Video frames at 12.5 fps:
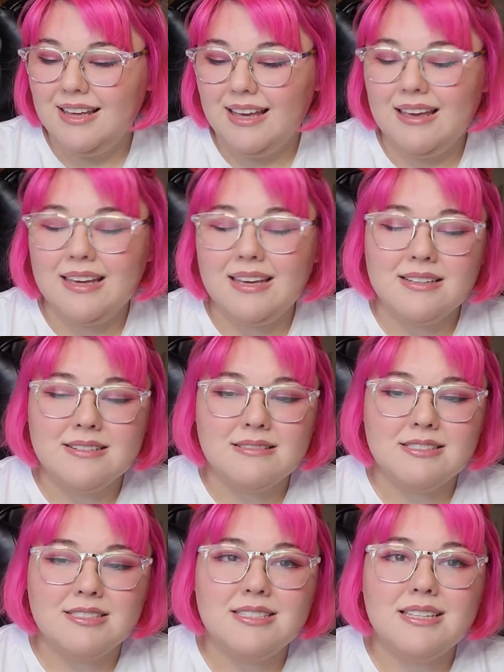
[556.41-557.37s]

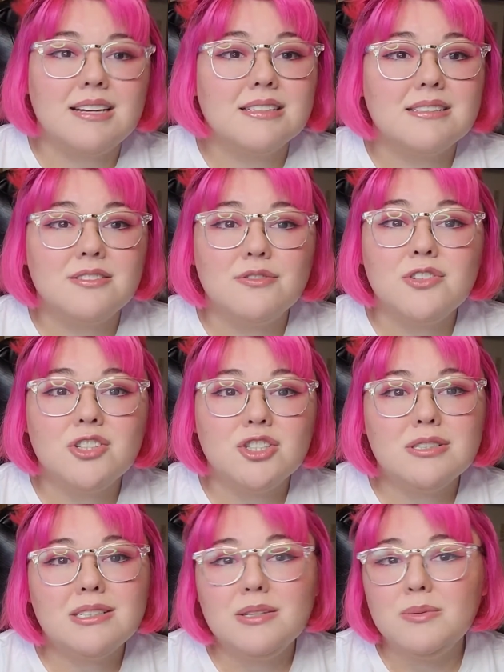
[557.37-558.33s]
and that's
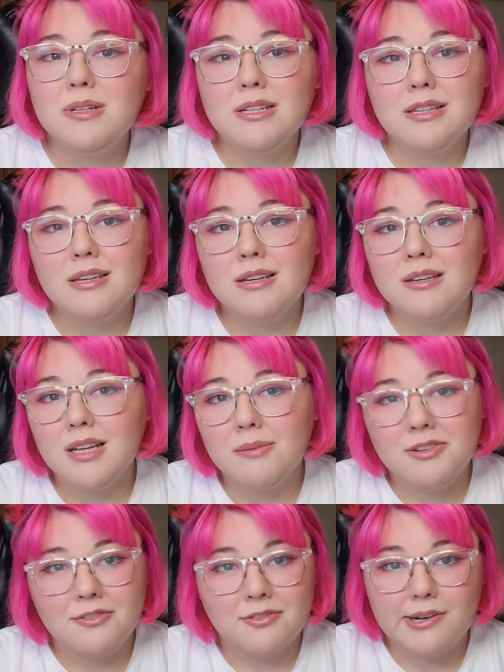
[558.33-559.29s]
unfortunately where they're
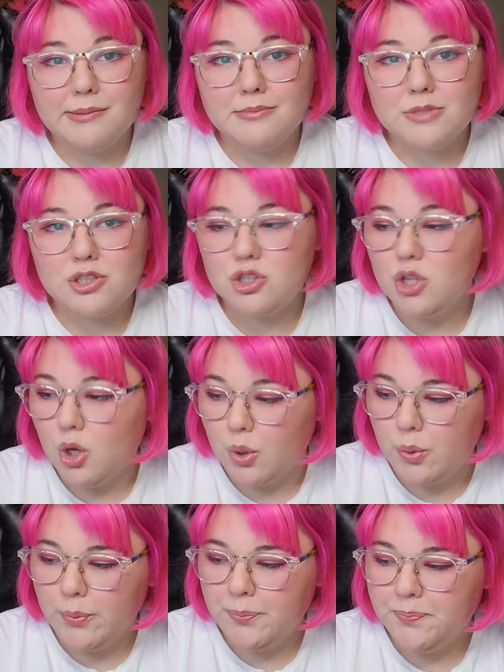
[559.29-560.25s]
coming from.
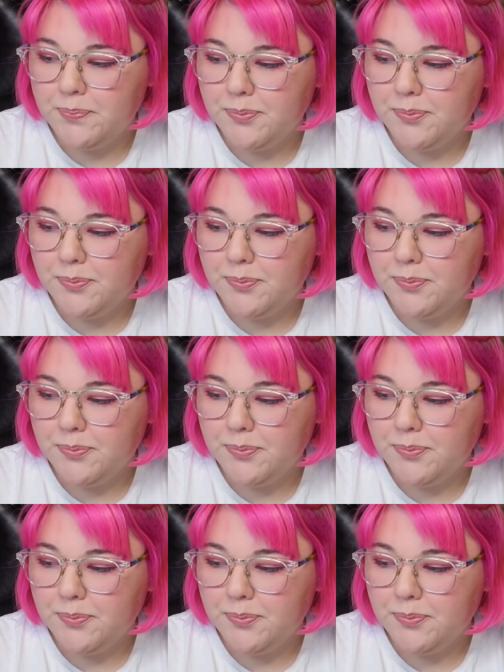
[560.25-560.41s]
So